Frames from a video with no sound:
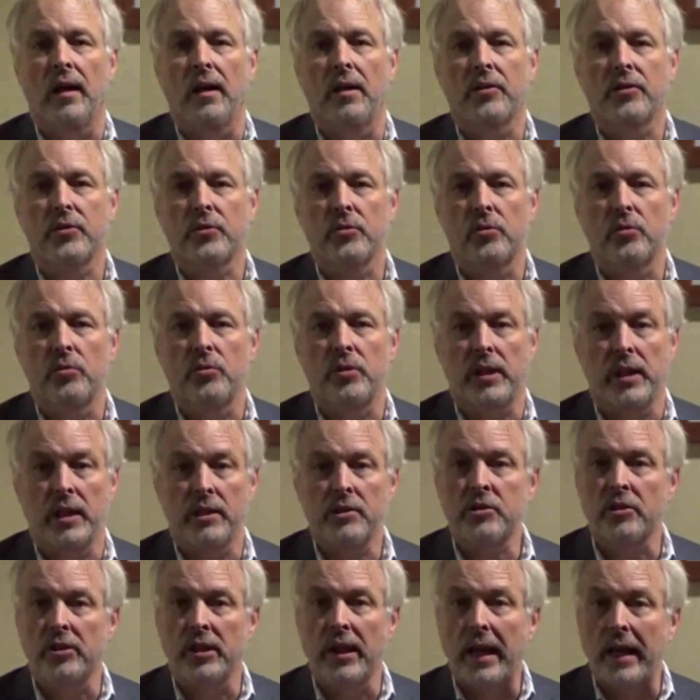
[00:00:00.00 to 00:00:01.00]
through the
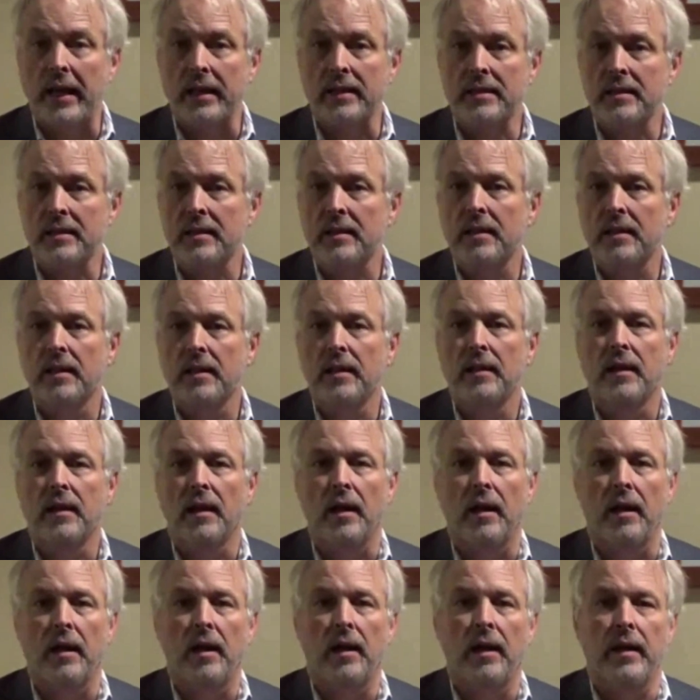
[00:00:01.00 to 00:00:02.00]
internet,
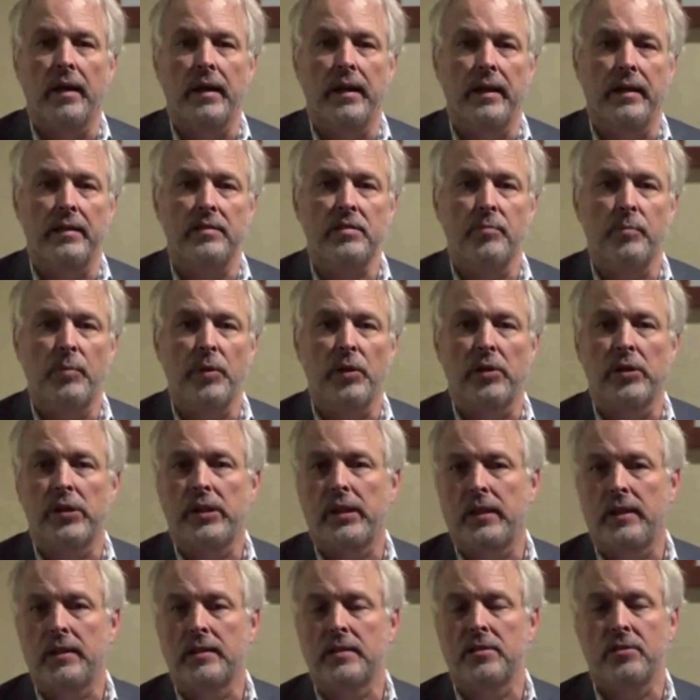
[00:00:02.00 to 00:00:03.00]
and its
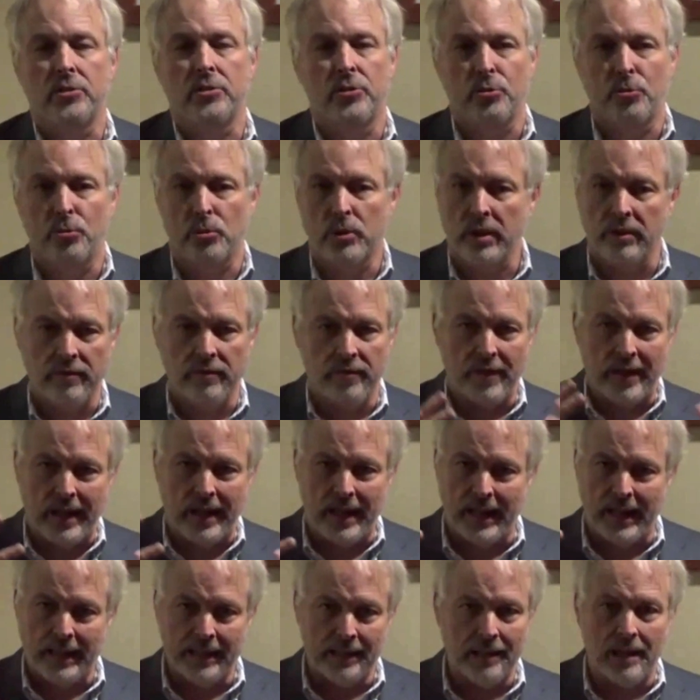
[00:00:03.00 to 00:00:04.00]
ability to
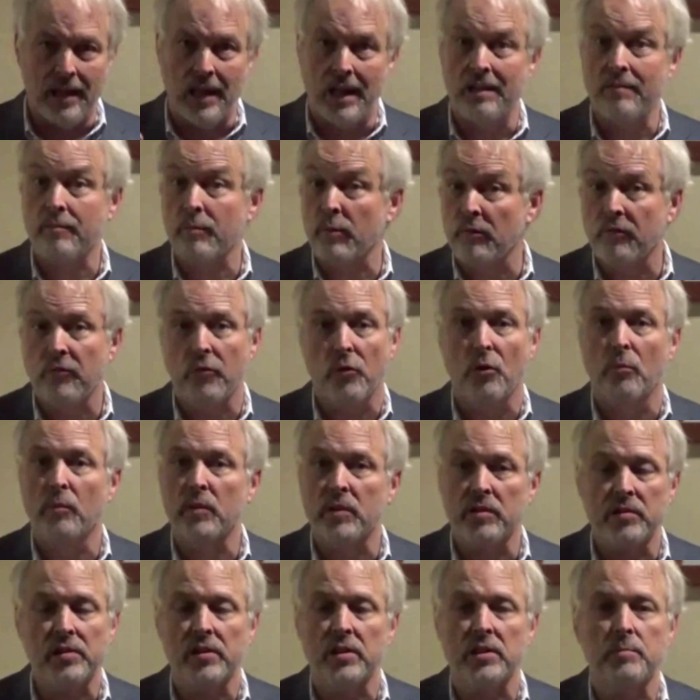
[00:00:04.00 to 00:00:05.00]
convey live
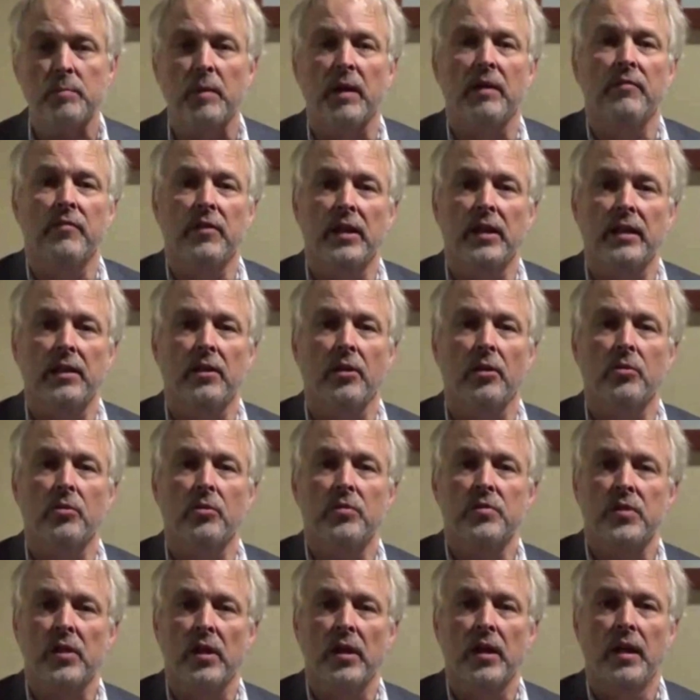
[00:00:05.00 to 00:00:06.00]
performances by
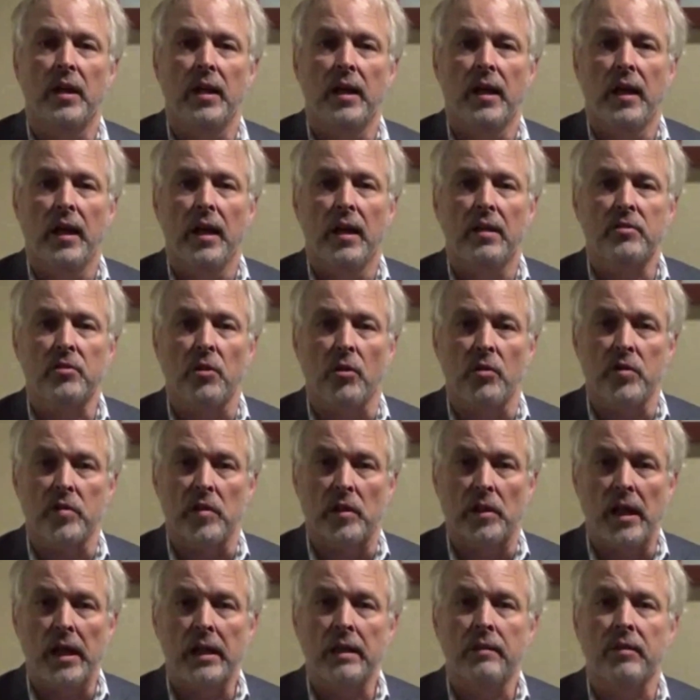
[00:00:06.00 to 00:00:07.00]
videos. So there's a
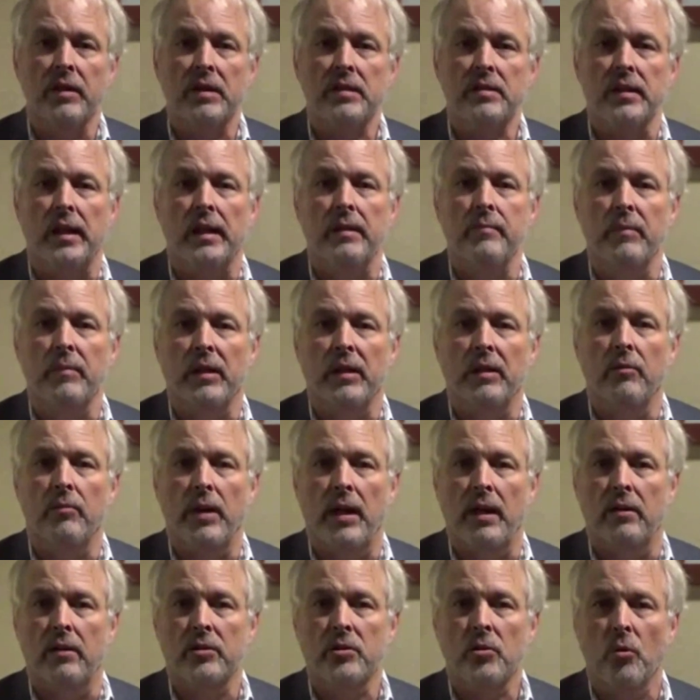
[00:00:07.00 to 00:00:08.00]
lot of excitement
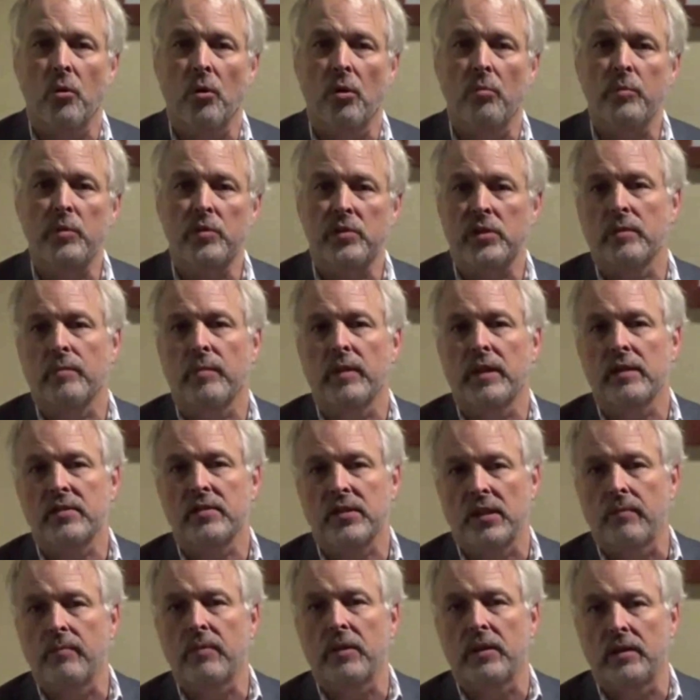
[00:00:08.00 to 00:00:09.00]
around choral music being
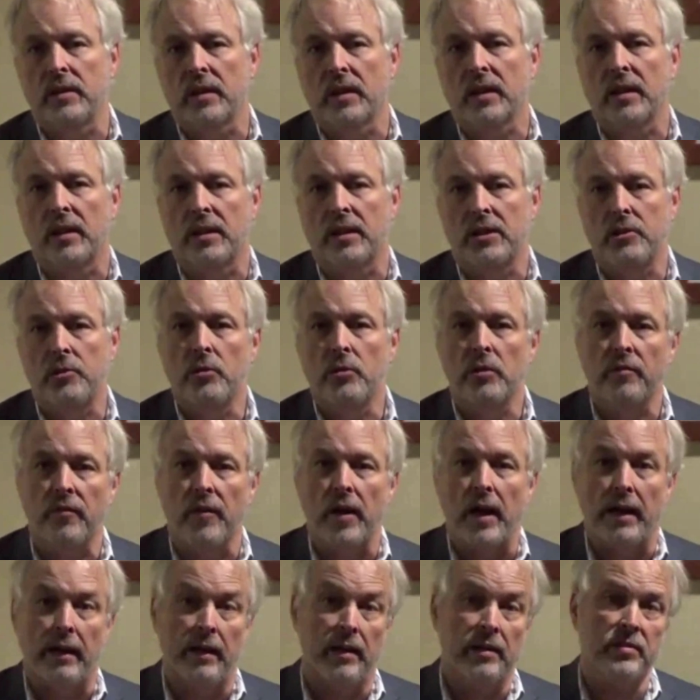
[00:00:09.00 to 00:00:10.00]
something that can
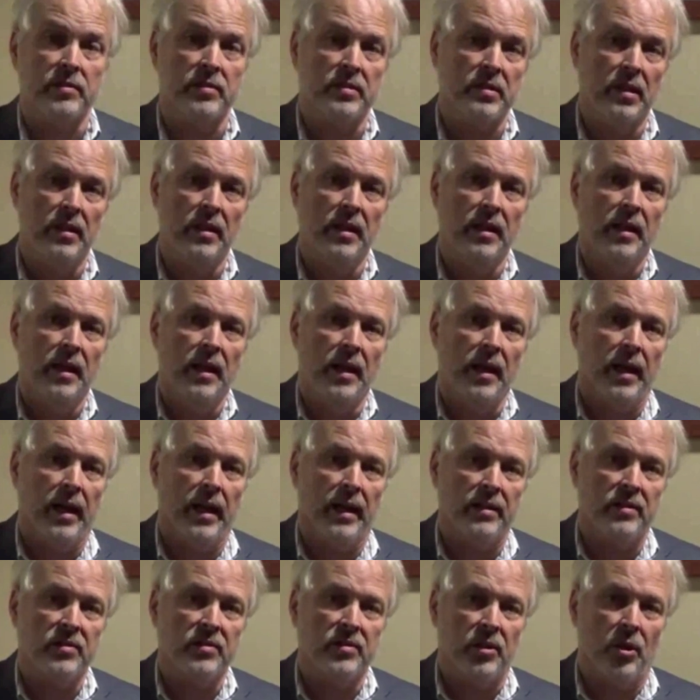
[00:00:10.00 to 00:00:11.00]
unify us.
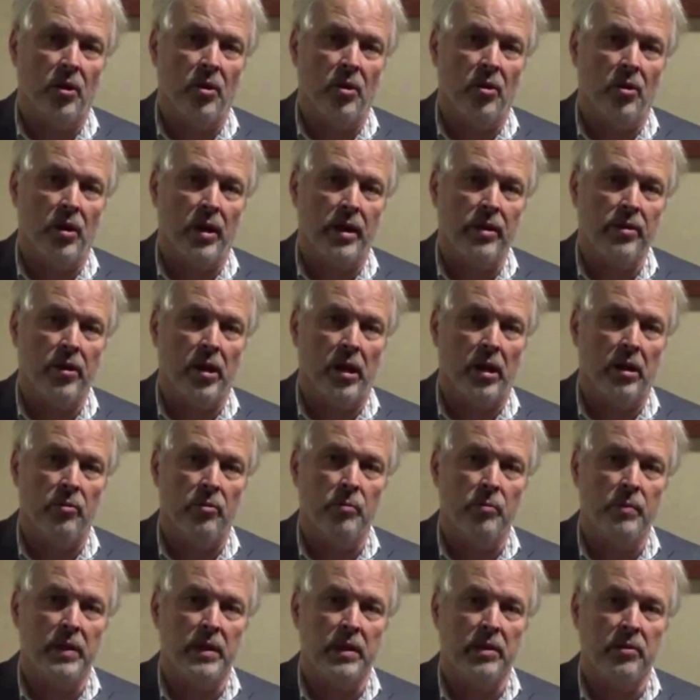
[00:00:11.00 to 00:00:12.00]
And so I thought it
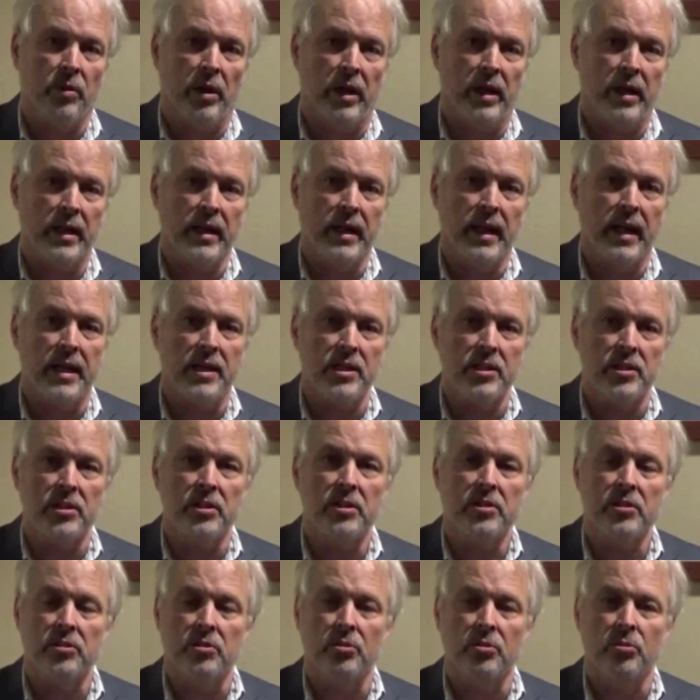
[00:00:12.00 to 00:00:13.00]
would be a great occasion
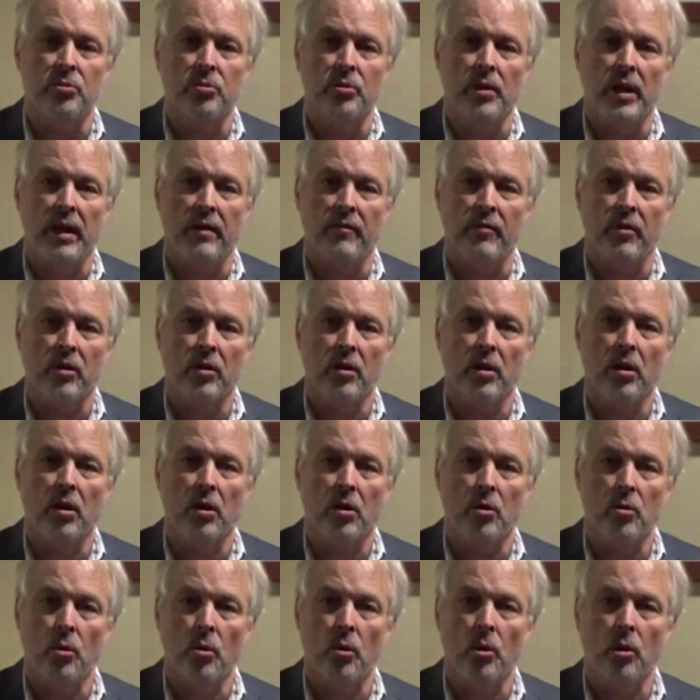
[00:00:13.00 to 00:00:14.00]
to have a
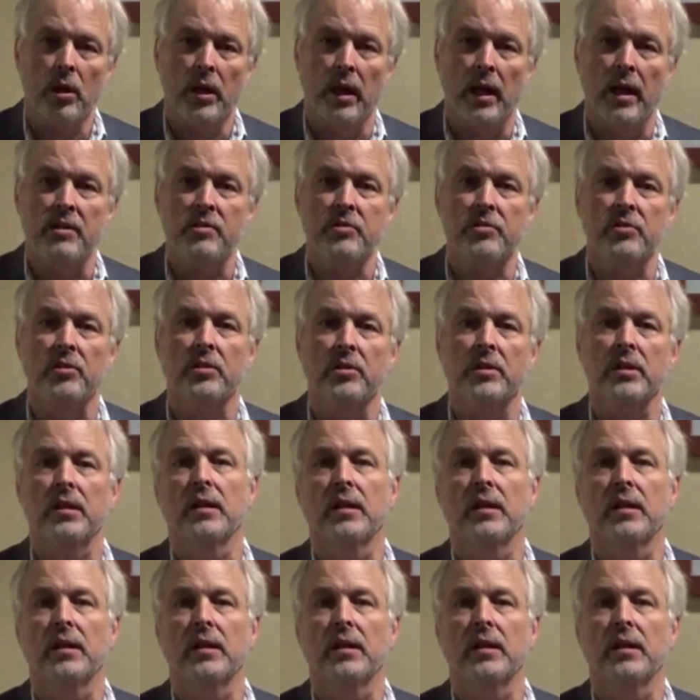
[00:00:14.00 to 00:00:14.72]
choral concert